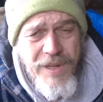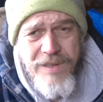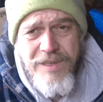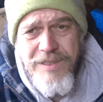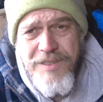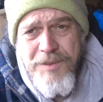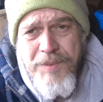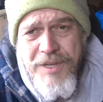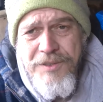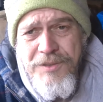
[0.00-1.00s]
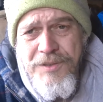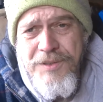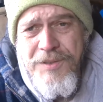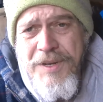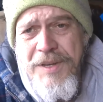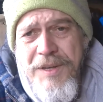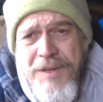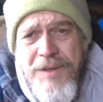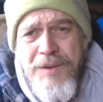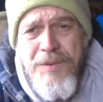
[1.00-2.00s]
I guess that depends on
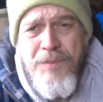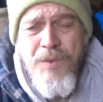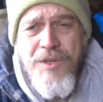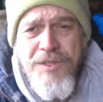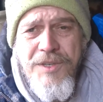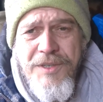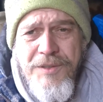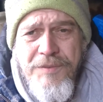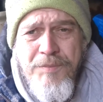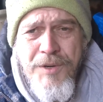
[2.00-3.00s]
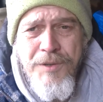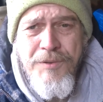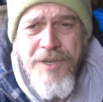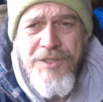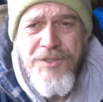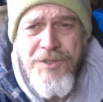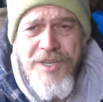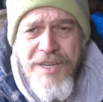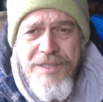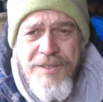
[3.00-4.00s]
which side of progress you
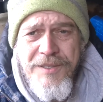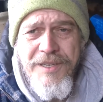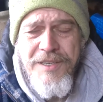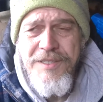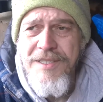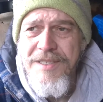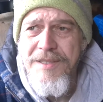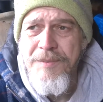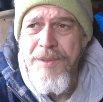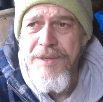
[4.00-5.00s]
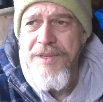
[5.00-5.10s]
stand, I guess. But,